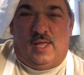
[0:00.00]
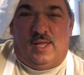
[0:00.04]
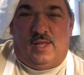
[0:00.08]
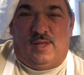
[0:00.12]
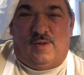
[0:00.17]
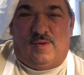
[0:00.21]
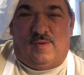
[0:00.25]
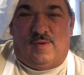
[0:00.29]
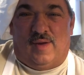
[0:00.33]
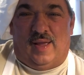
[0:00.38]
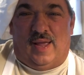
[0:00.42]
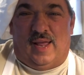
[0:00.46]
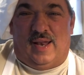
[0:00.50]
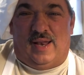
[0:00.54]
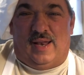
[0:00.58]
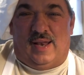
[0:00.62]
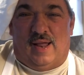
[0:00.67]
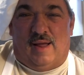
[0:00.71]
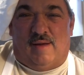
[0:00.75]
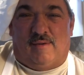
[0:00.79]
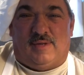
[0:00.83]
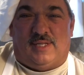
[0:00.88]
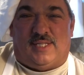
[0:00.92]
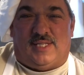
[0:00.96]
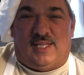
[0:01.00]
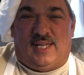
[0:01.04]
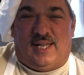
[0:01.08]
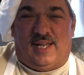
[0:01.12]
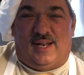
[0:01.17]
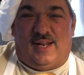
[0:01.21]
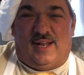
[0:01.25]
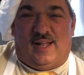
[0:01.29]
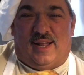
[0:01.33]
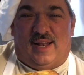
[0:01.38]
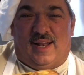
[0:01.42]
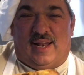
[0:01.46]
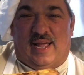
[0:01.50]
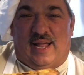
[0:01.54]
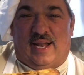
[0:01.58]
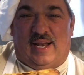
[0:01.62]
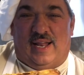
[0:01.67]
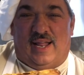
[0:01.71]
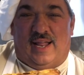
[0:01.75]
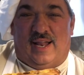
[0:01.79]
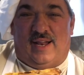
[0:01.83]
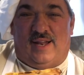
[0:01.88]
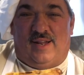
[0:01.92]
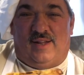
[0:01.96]
You ain't never seen nothing like
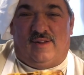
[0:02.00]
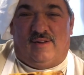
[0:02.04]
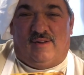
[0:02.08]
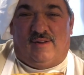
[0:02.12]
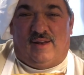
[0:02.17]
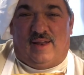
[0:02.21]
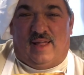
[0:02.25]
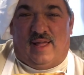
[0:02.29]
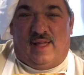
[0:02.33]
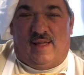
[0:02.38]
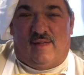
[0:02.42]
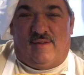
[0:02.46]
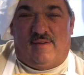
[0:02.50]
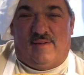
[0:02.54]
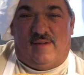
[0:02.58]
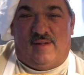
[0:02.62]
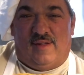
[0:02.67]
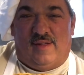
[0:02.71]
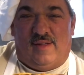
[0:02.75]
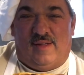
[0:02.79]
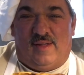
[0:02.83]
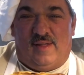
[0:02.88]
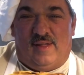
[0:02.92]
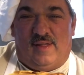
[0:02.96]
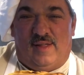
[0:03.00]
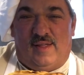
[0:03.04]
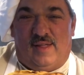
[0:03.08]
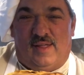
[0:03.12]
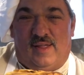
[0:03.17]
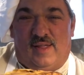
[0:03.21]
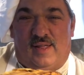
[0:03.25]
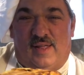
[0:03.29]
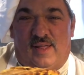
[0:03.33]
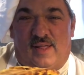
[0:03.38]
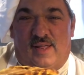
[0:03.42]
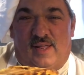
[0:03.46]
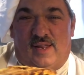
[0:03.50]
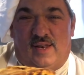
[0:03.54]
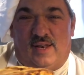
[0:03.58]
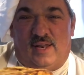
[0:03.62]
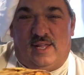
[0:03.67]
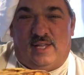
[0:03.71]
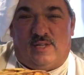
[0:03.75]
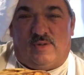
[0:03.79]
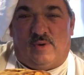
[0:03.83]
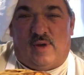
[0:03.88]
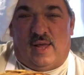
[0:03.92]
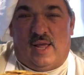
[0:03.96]
that in your life.
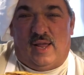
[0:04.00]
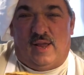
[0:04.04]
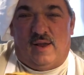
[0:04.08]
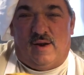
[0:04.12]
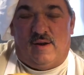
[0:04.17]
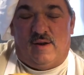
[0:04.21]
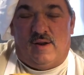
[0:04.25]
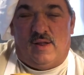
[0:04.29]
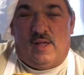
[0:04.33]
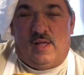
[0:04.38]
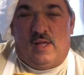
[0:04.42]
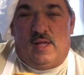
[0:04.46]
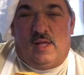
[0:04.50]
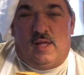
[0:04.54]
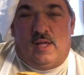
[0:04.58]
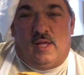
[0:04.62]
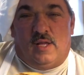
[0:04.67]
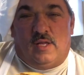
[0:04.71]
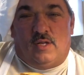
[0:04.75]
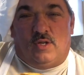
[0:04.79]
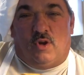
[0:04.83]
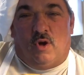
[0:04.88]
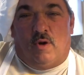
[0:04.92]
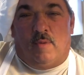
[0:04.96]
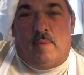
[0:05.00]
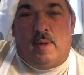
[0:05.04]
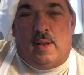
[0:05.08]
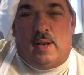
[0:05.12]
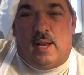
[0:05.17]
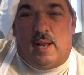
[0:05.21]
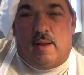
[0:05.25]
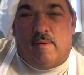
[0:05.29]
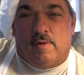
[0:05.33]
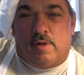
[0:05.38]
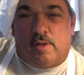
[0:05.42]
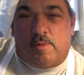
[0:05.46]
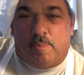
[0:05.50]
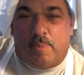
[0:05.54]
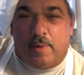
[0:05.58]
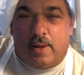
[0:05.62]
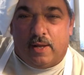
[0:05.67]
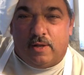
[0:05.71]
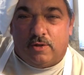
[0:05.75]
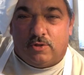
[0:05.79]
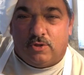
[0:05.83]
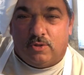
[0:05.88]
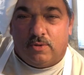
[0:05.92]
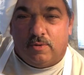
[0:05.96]
This right here is gonna be in every
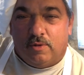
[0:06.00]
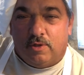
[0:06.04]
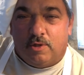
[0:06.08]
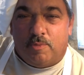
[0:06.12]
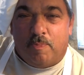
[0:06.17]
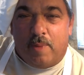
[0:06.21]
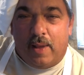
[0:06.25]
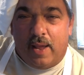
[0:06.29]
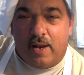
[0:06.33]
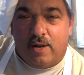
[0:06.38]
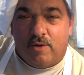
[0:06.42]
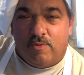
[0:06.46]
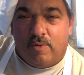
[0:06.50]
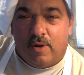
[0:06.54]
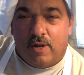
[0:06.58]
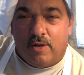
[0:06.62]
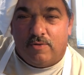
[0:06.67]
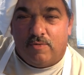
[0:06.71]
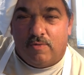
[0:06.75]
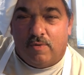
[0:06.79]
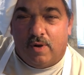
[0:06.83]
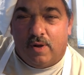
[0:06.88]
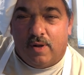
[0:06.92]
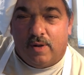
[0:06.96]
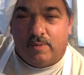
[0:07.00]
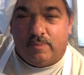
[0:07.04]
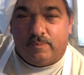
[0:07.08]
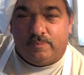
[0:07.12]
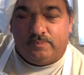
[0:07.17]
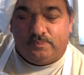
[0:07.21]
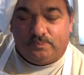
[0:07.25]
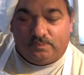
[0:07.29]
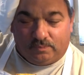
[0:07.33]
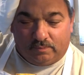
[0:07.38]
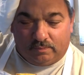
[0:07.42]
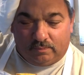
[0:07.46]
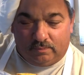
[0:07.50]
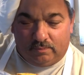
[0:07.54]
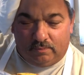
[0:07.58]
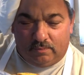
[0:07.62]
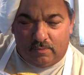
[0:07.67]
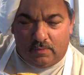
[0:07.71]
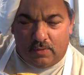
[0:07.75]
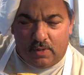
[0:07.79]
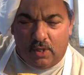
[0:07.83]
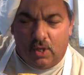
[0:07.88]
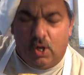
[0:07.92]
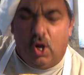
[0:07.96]
Spanish restaurant
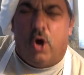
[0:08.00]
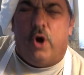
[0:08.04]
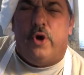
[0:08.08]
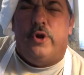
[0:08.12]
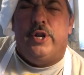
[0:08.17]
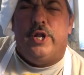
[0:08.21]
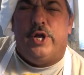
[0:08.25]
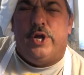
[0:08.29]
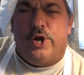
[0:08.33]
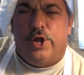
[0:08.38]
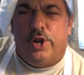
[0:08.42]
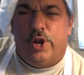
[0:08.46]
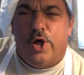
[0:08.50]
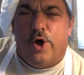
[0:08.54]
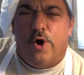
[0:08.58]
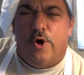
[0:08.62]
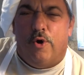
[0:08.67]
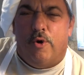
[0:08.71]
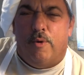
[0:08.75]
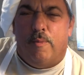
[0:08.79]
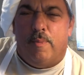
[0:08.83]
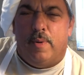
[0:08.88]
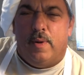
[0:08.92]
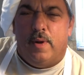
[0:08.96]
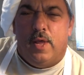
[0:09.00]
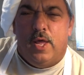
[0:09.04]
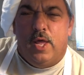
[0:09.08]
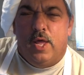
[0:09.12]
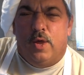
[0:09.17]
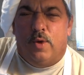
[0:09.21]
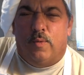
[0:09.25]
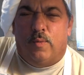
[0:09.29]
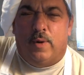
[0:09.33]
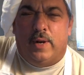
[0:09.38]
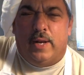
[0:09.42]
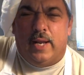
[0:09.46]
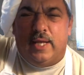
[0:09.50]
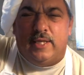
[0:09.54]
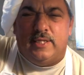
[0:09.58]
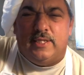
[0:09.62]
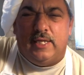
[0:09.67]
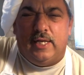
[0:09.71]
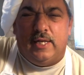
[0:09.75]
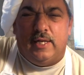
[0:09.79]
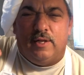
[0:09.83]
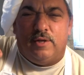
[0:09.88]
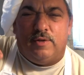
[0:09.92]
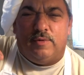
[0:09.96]
on the globe. When they
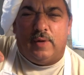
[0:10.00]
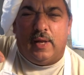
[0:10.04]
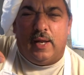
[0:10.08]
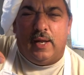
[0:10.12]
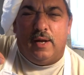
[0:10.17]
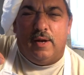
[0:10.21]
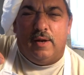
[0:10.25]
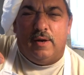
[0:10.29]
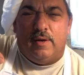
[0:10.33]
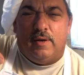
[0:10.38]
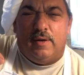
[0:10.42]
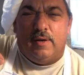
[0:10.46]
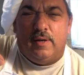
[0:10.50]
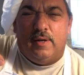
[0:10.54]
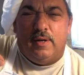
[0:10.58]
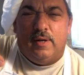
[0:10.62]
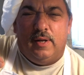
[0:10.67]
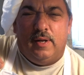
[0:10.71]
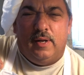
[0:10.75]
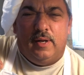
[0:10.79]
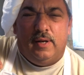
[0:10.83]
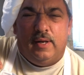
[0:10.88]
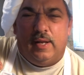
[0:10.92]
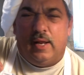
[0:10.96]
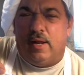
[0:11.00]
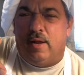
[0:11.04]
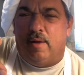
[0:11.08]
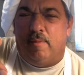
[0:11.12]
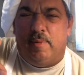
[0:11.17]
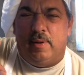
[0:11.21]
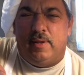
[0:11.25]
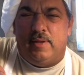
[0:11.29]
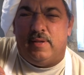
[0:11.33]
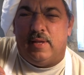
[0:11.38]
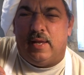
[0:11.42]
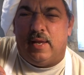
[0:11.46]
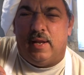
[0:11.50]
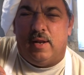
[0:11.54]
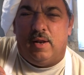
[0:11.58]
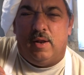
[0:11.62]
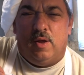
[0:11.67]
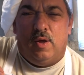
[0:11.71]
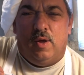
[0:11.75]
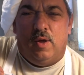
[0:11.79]
see this right here, they're gonna be saying,